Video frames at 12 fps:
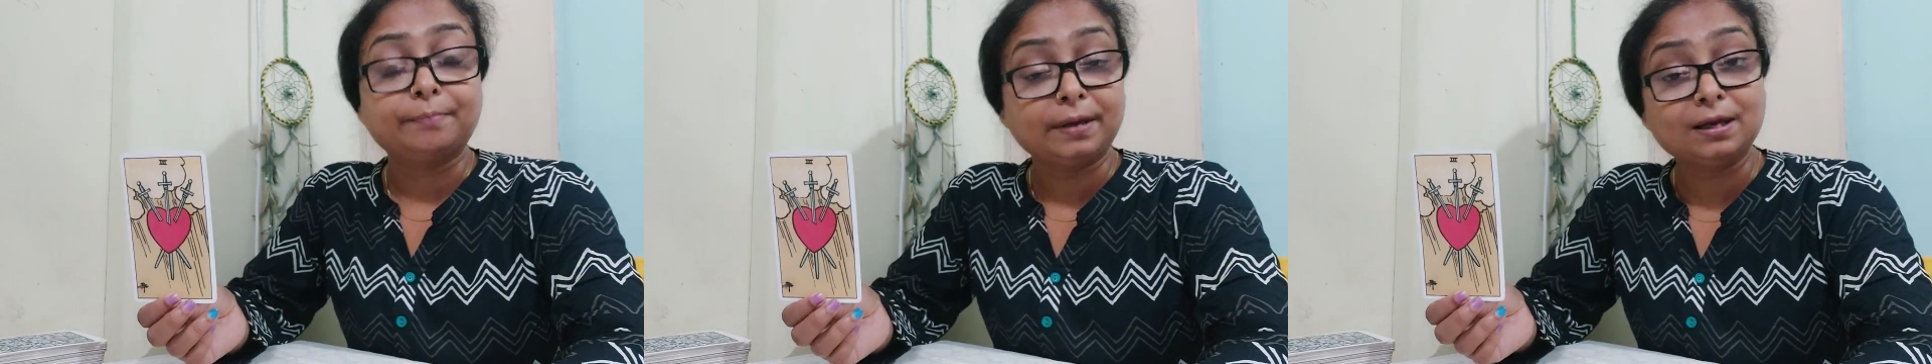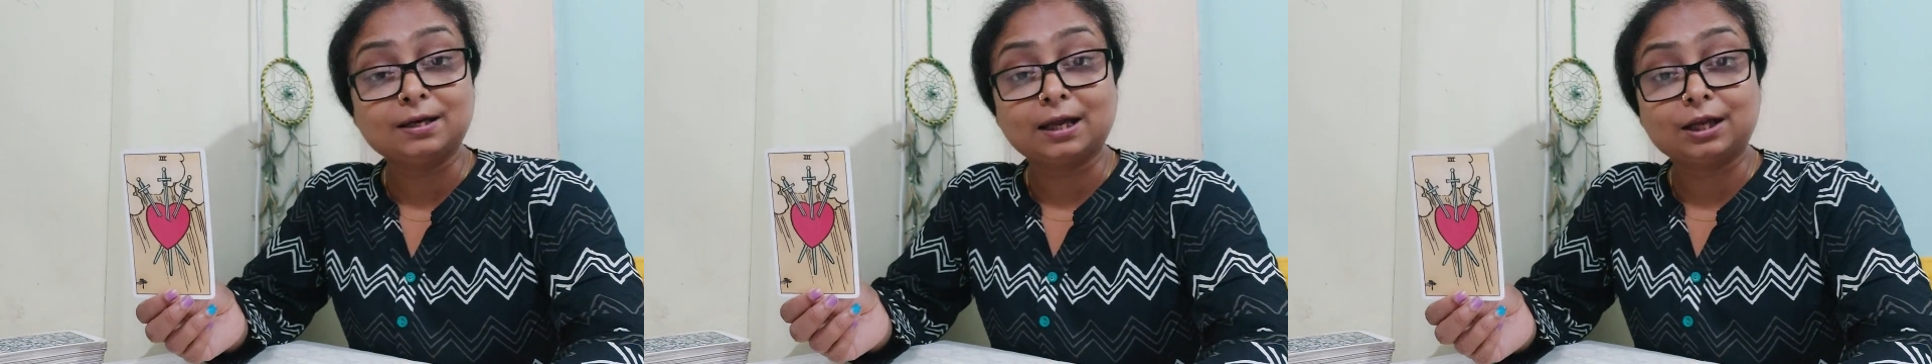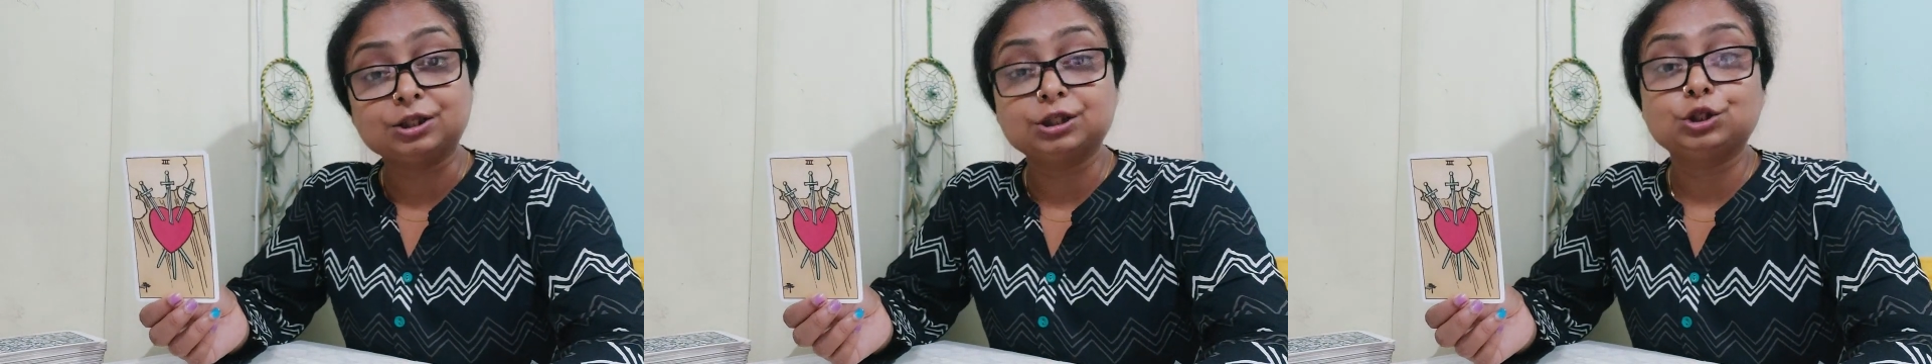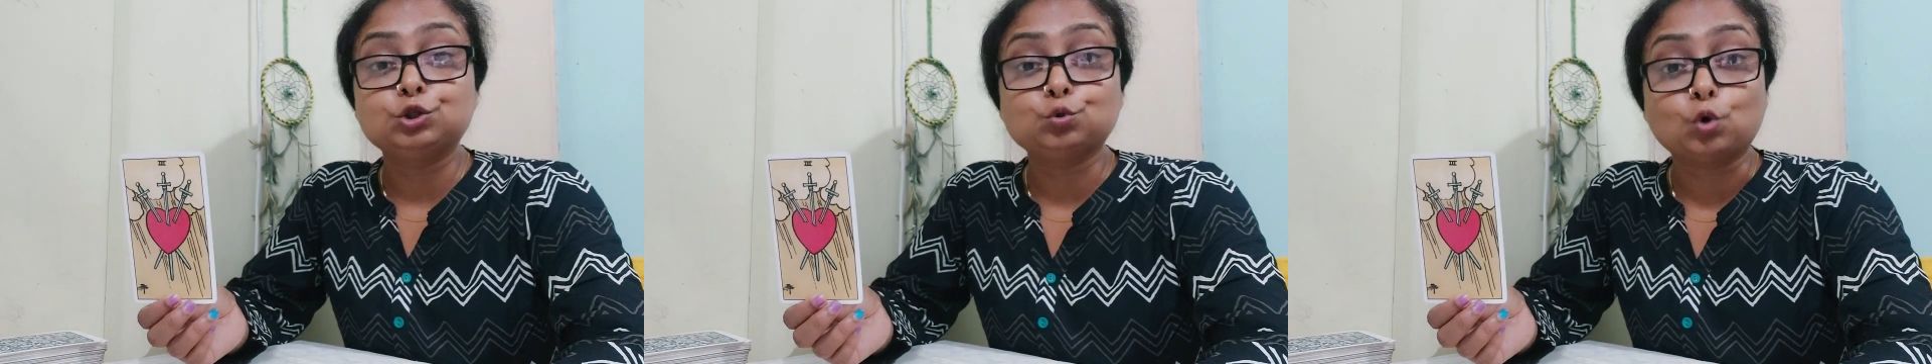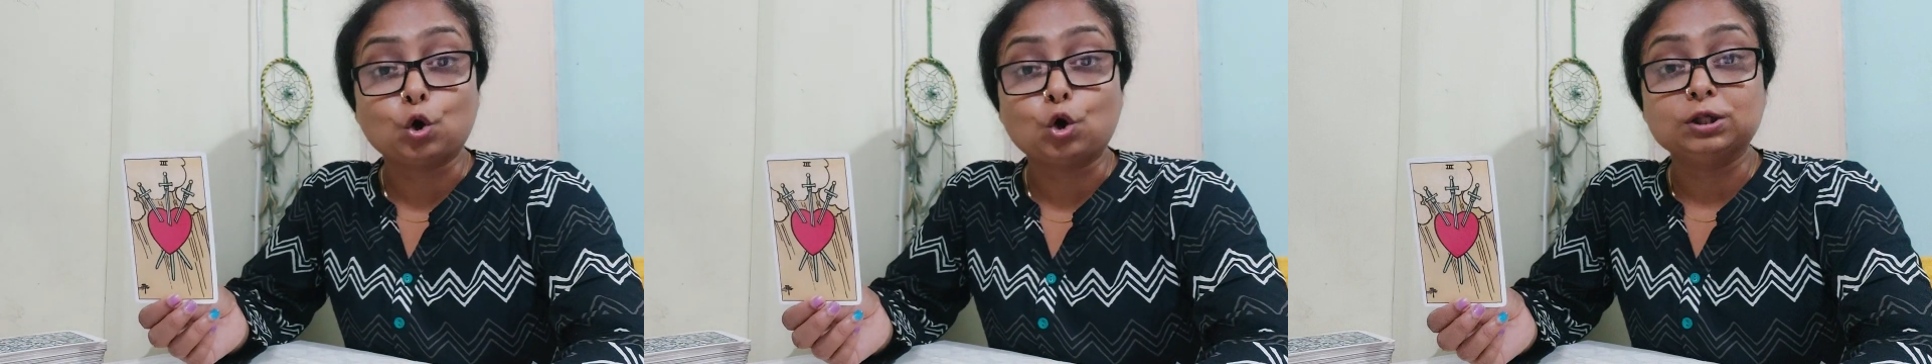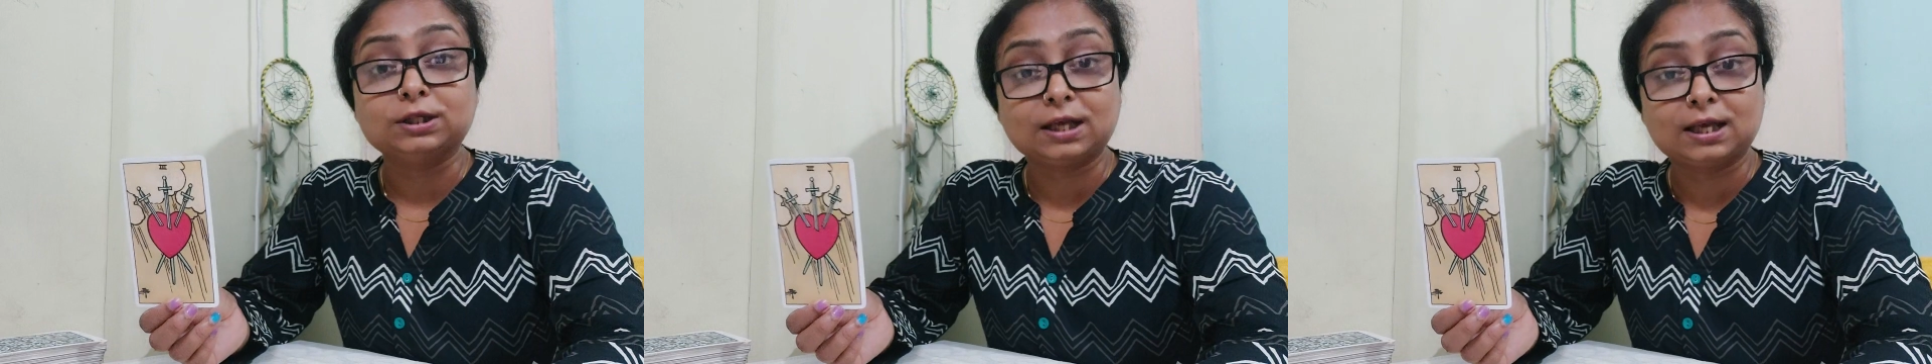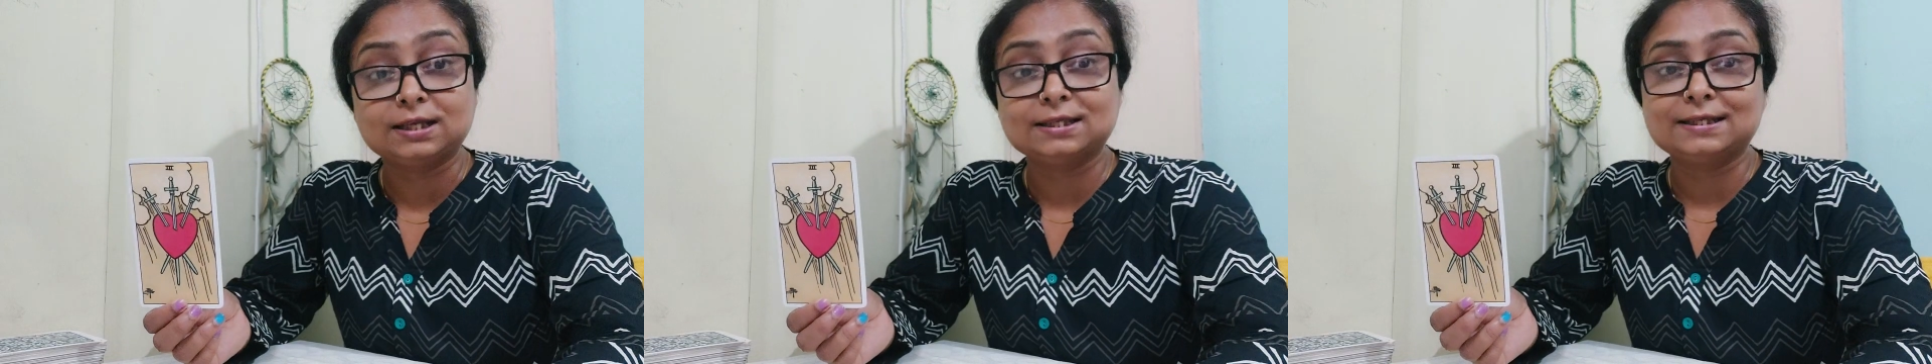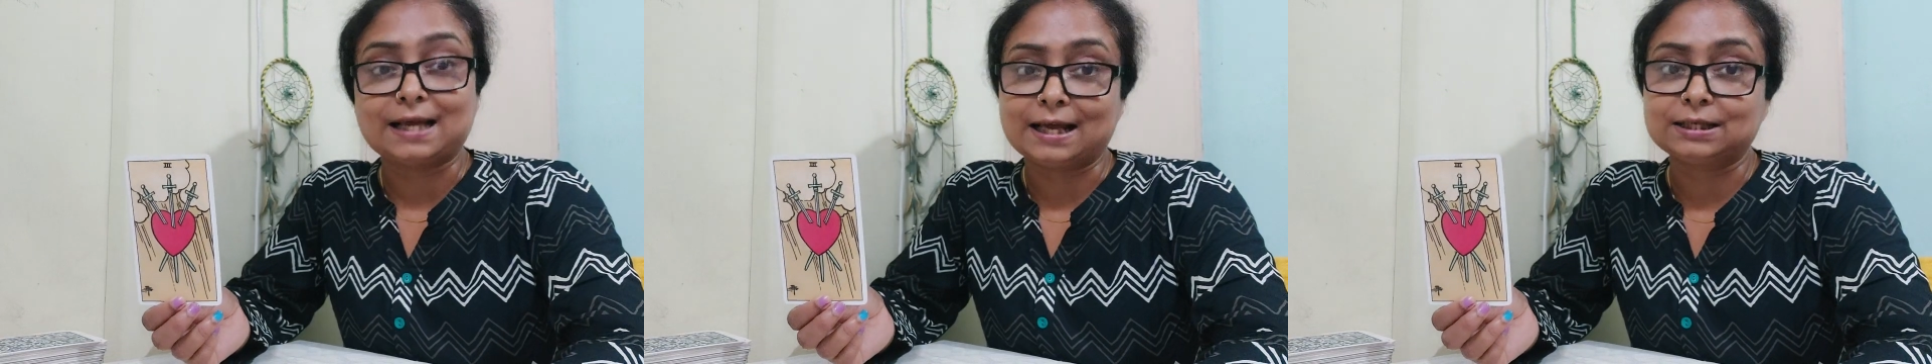paying attention to all
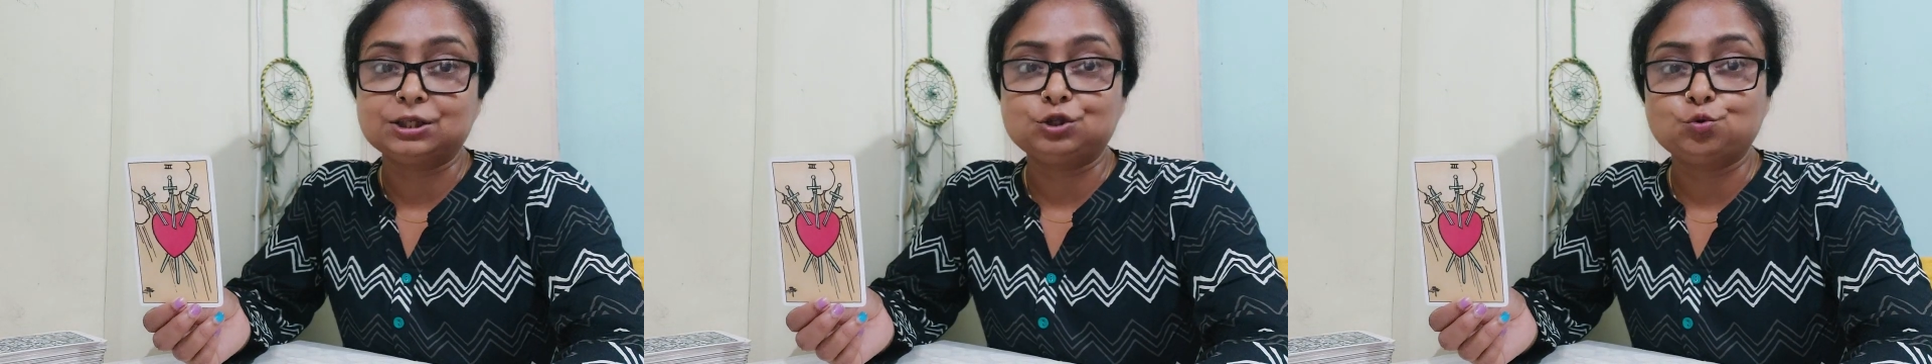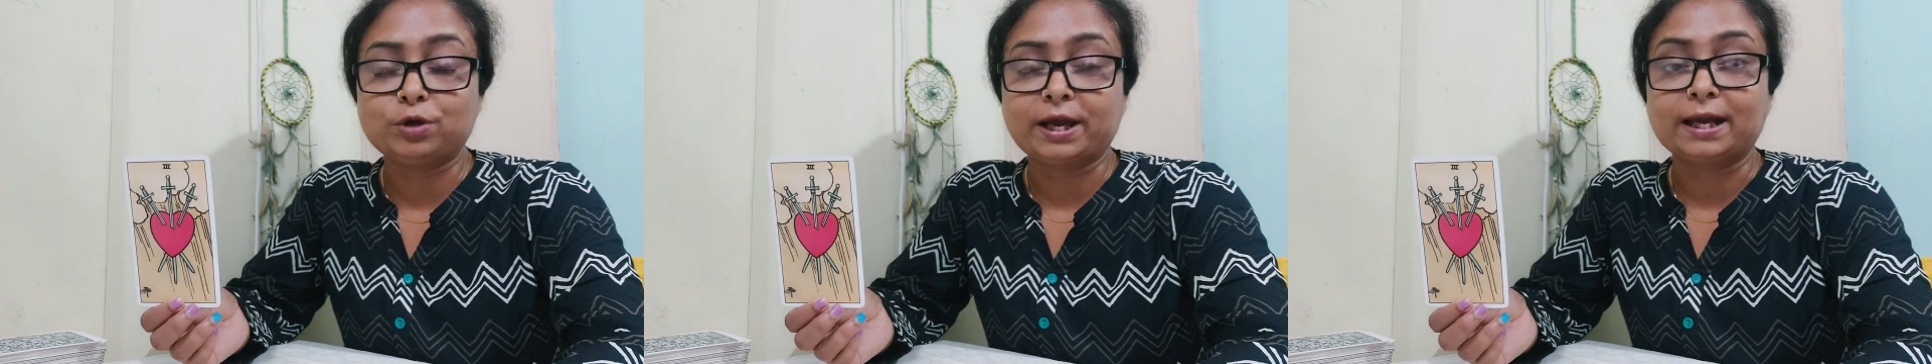things that you